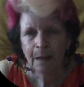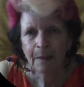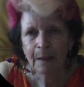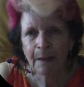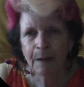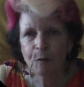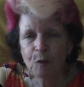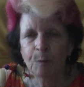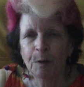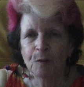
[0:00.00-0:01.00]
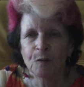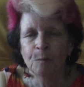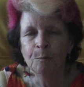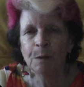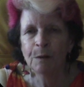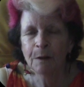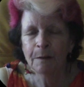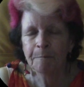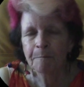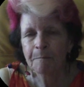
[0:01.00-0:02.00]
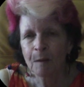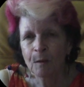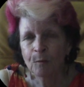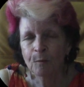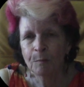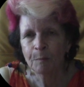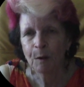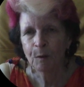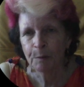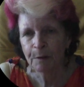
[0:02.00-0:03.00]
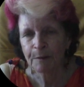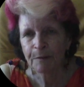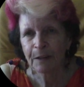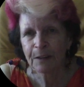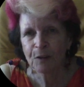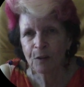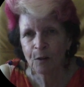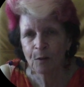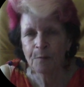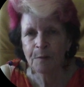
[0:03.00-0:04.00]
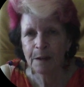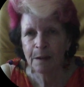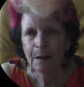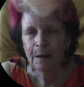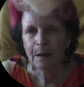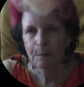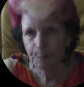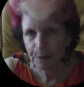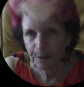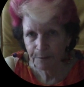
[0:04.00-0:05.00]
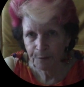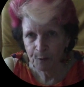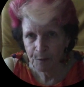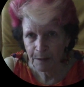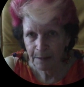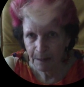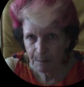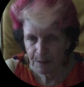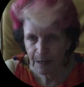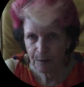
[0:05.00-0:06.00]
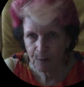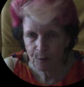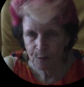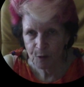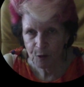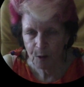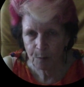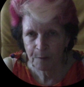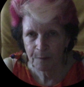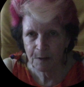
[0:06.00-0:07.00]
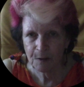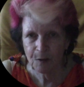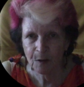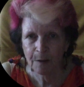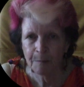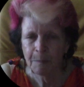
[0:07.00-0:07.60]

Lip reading: and that was supposed to mirror or be a reflection of the umbrella fern that comes out through the top of the design.